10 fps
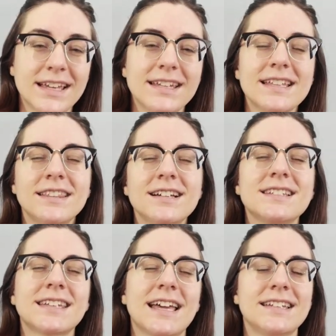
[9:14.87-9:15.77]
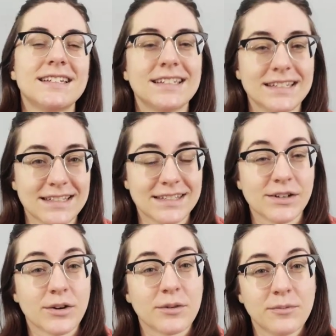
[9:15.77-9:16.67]
and it does get
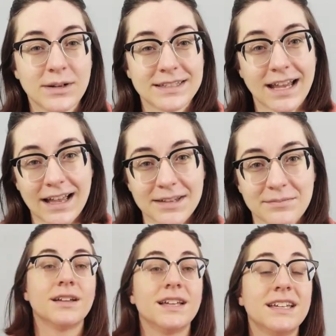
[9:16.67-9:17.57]
easier with time.